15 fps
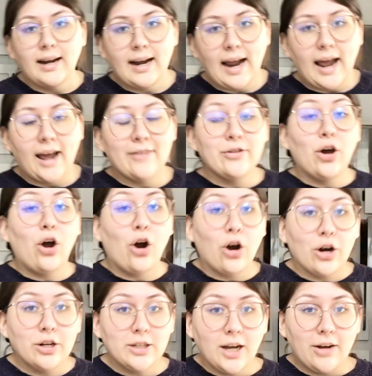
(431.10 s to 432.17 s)
I have the
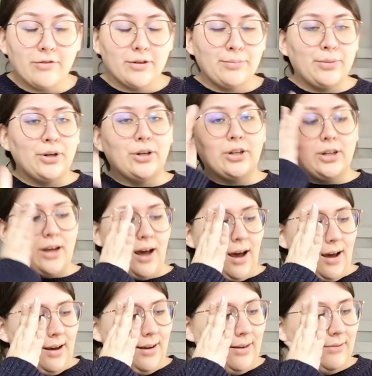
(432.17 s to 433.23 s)
hardcover book
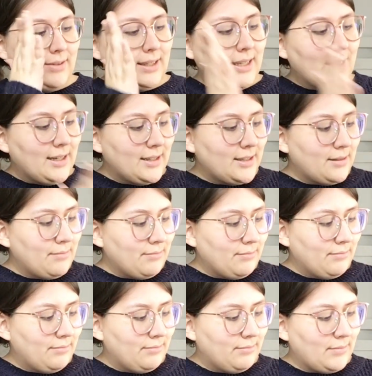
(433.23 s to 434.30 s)
of
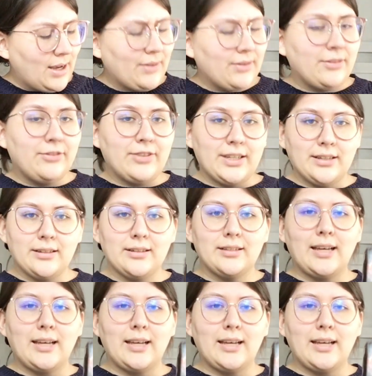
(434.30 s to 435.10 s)
Kingdom of the Feared,